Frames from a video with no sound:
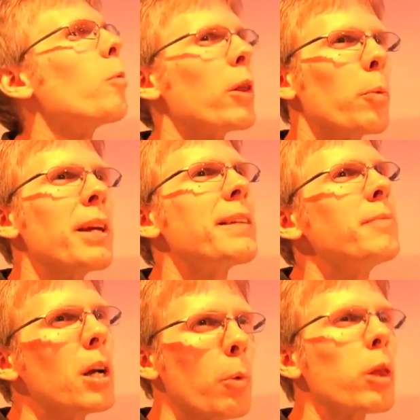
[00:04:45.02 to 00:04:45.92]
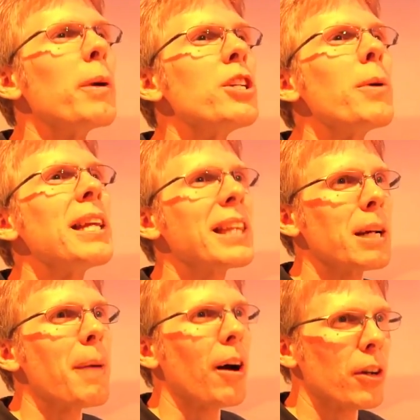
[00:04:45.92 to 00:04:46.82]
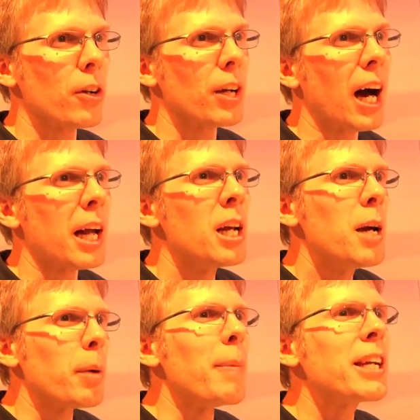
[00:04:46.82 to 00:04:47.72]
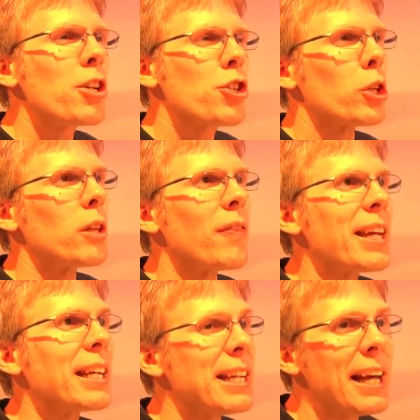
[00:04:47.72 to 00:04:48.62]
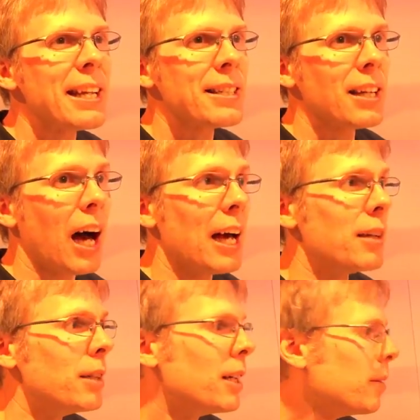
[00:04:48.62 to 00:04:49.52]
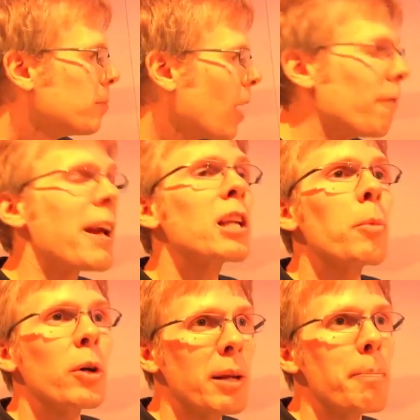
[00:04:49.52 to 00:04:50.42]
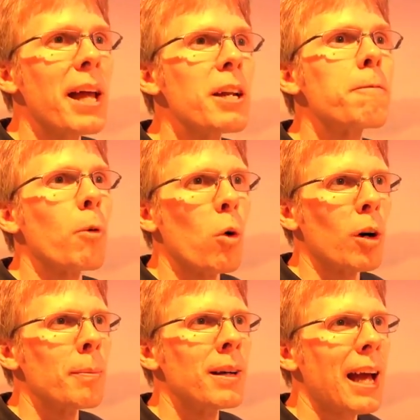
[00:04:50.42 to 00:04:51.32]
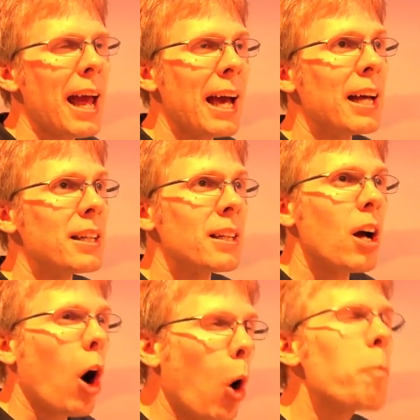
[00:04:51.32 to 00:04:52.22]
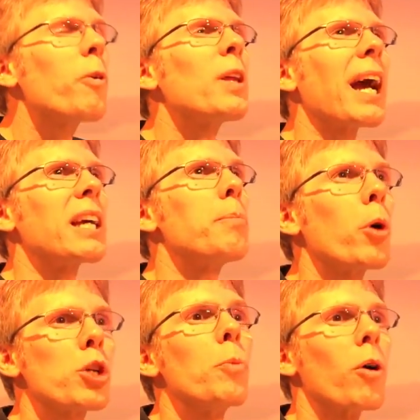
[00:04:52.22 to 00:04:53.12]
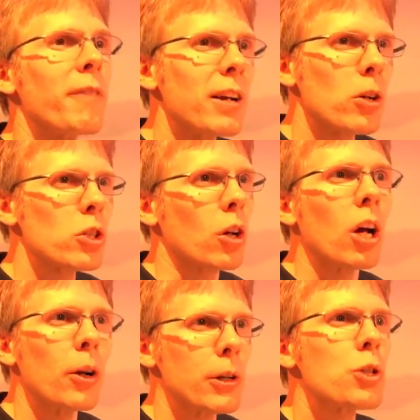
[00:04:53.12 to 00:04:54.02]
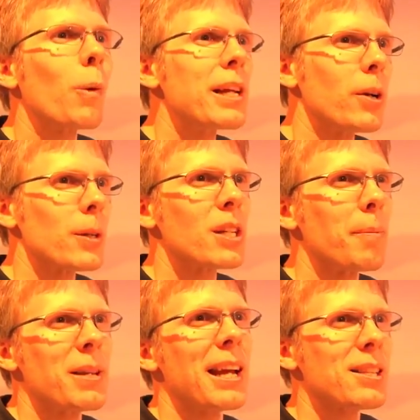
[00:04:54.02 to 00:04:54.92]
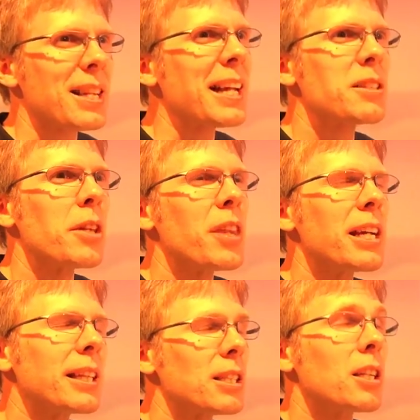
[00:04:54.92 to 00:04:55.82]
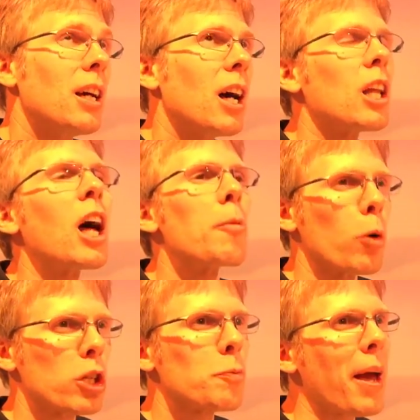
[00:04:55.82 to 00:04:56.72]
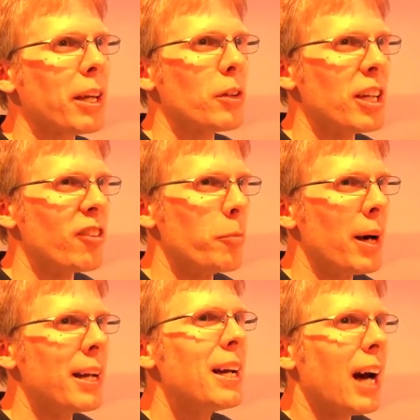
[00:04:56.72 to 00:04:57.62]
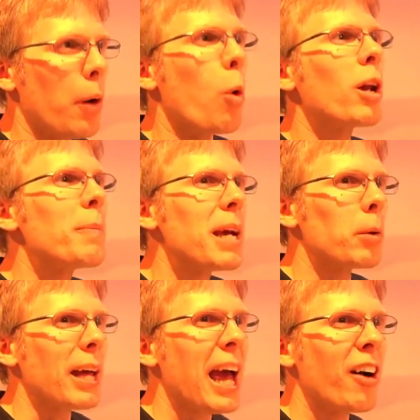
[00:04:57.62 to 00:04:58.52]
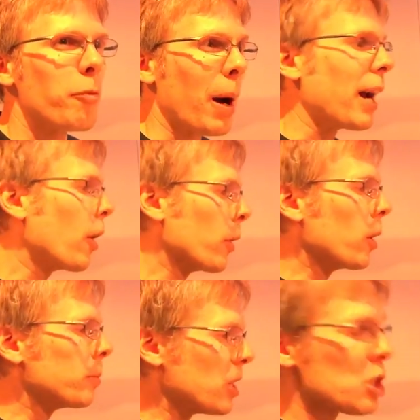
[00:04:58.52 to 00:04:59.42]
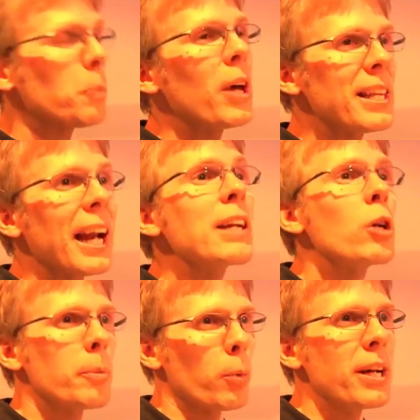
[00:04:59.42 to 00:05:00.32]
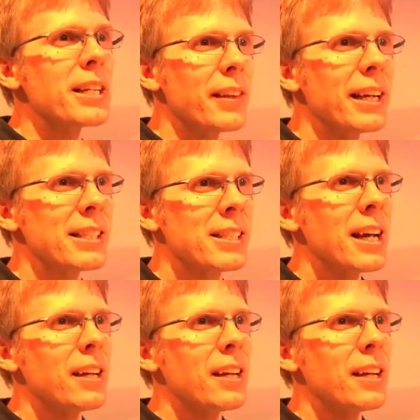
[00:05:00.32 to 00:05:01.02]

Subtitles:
whether we do anything about it or not. But making sure that they can get it available in embedded form, and hopefully I can push more vendors on 120 hertz updates. That's the thing that's a lot more speculative, but I want to be able to have my other display that I couldn't bring to this,